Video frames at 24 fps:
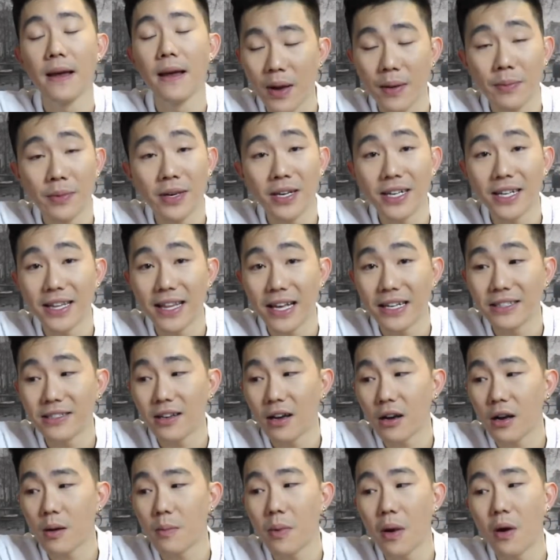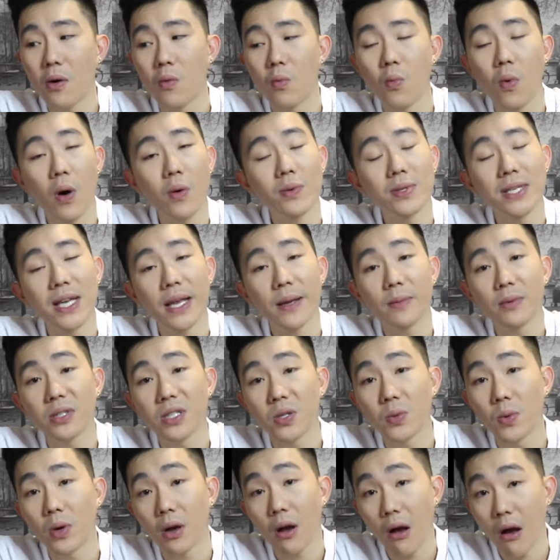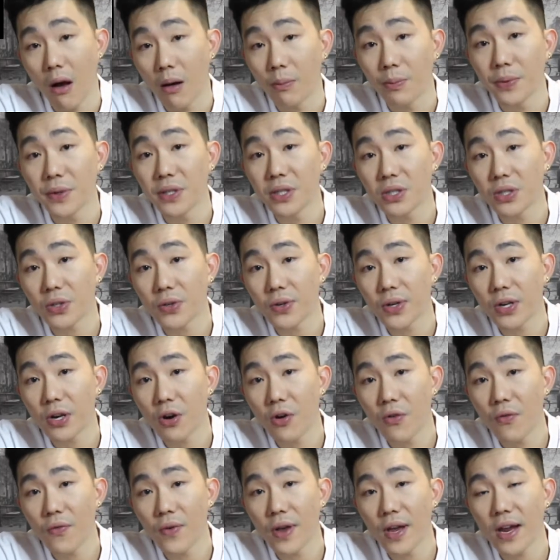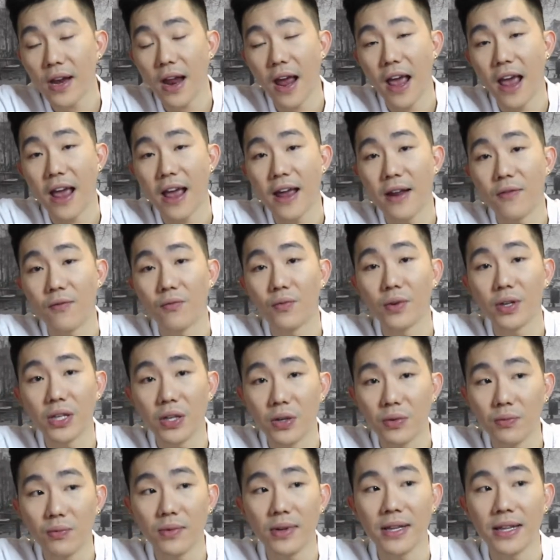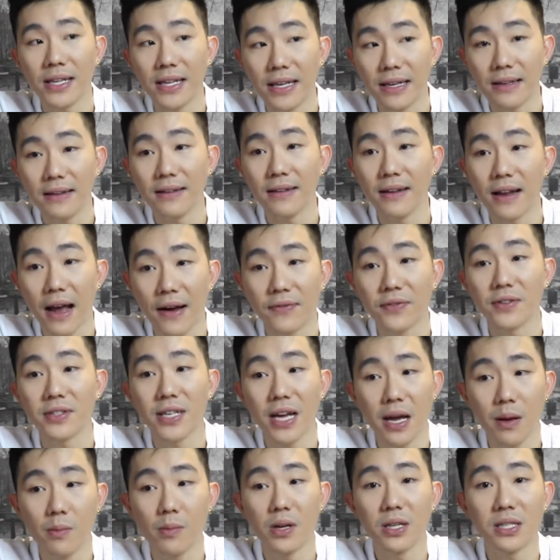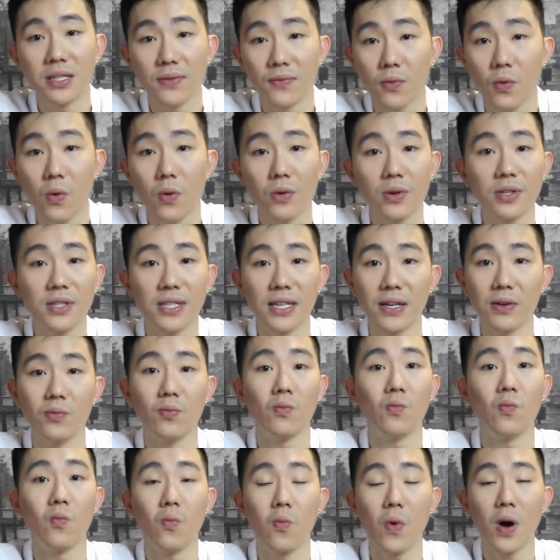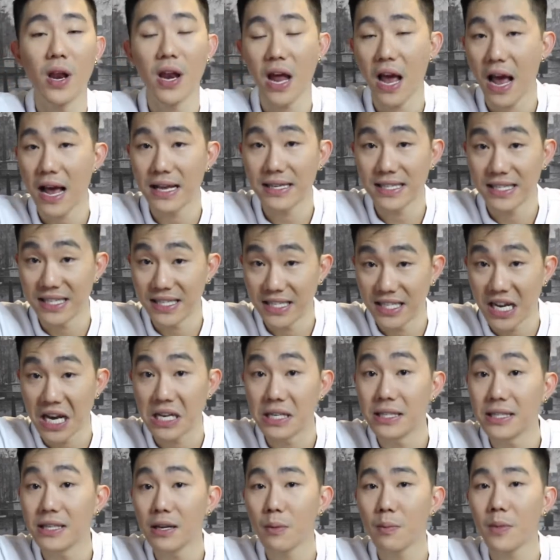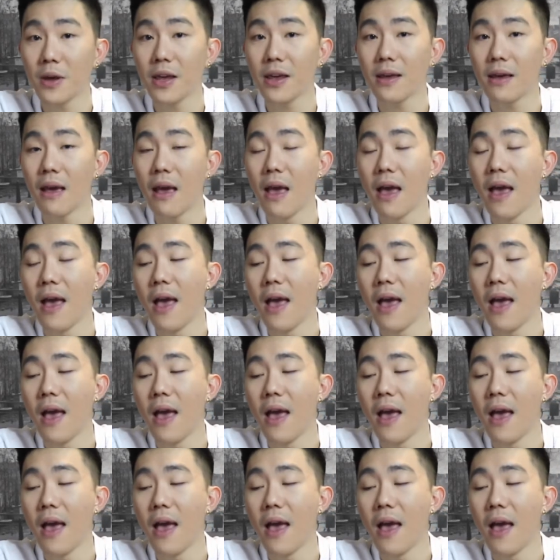I'm gonna then talk about what was I able to accomplish during COVID and really in the after 10 months of quarantine, what has it done to me?